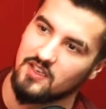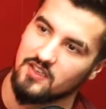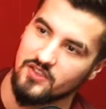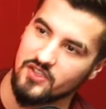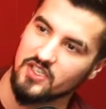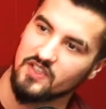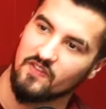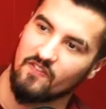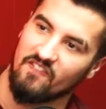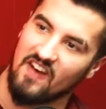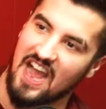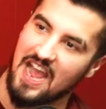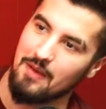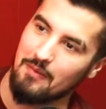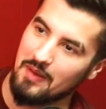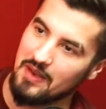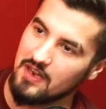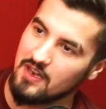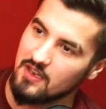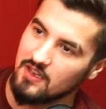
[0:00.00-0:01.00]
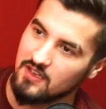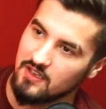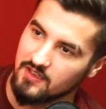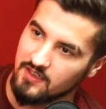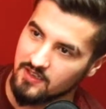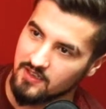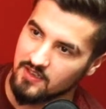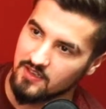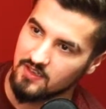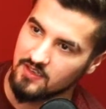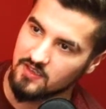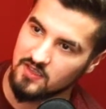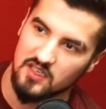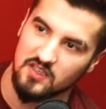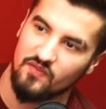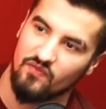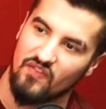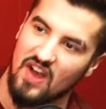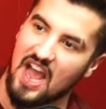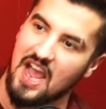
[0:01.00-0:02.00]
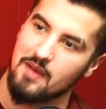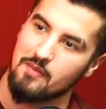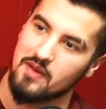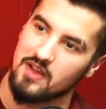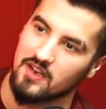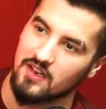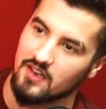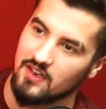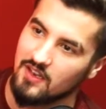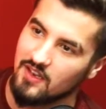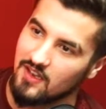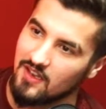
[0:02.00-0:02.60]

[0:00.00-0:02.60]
Just vibin', just vibin'.